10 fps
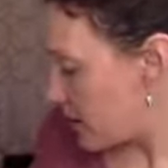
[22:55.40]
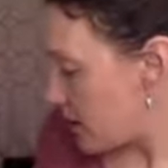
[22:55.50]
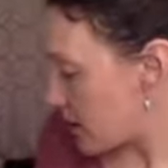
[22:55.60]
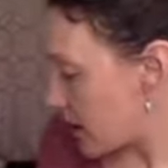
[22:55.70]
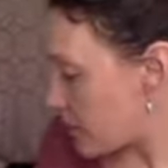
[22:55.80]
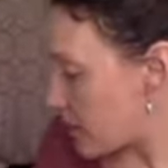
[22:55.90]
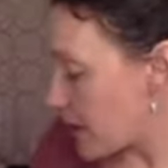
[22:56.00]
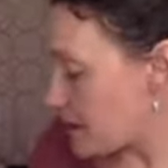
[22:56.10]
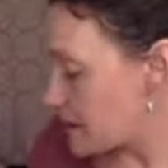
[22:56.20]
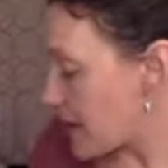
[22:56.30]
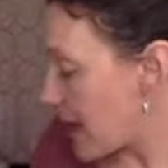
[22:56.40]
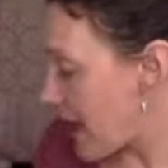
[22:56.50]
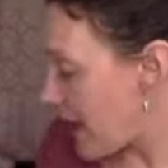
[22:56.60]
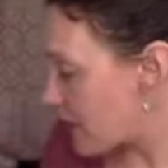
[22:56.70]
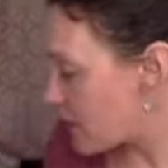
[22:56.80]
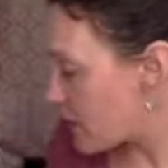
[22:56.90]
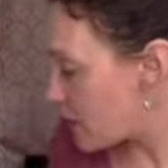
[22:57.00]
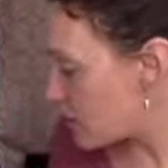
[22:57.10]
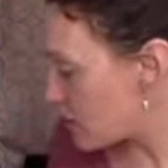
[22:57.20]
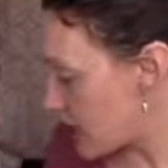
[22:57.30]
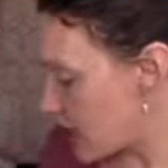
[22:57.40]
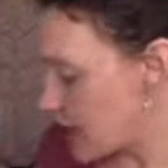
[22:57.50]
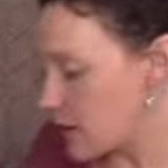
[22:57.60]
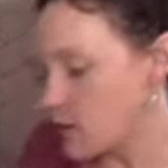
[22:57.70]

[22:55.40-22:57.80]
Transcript: like blends that have those in it,